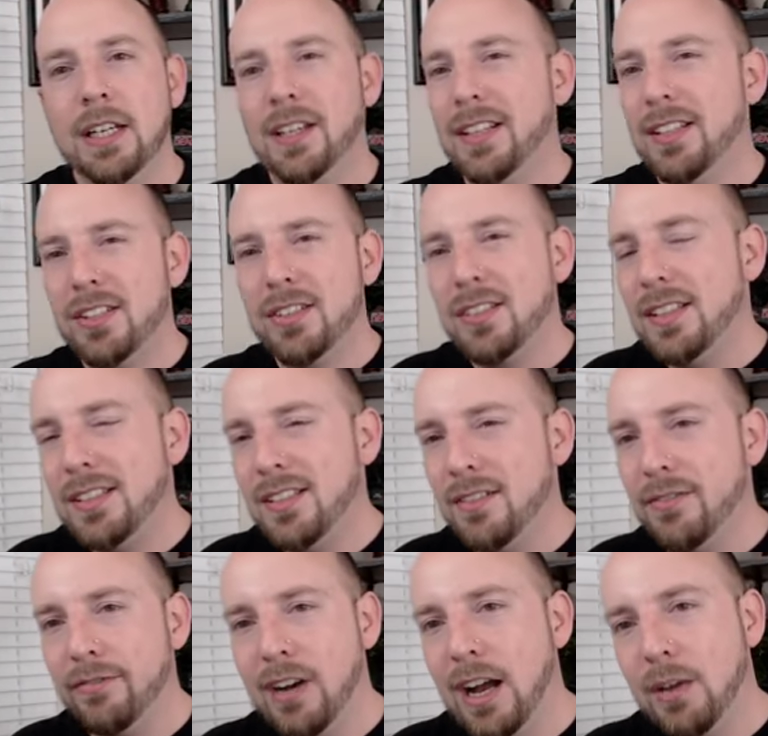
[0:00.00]
I just it
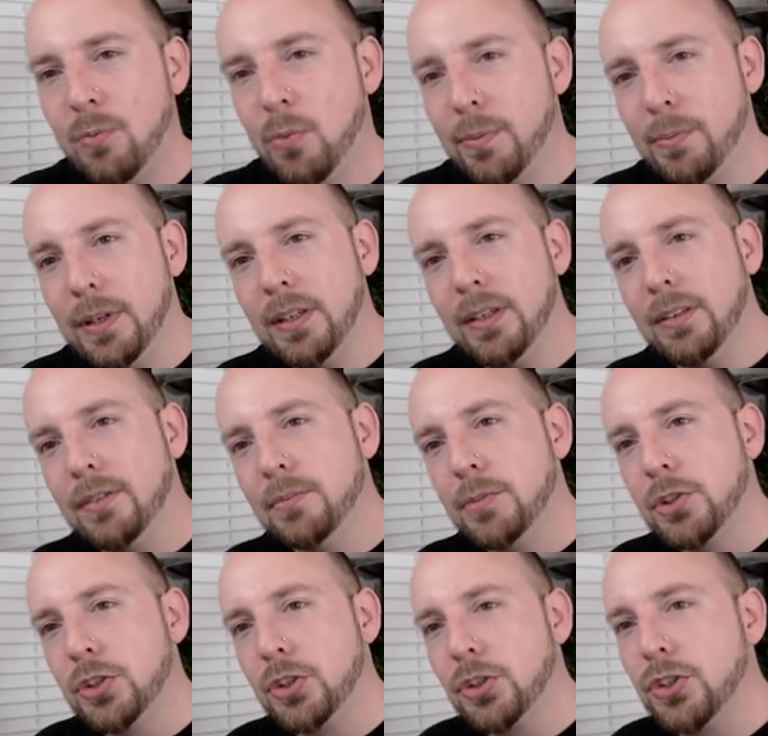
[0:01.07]
didn't vibe with me.
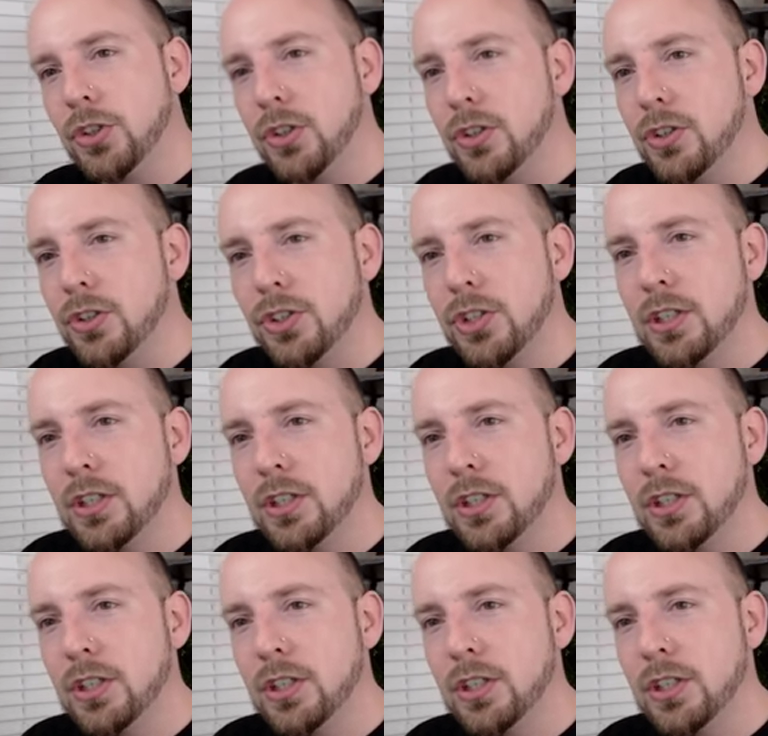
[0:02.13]
Mr. Surge.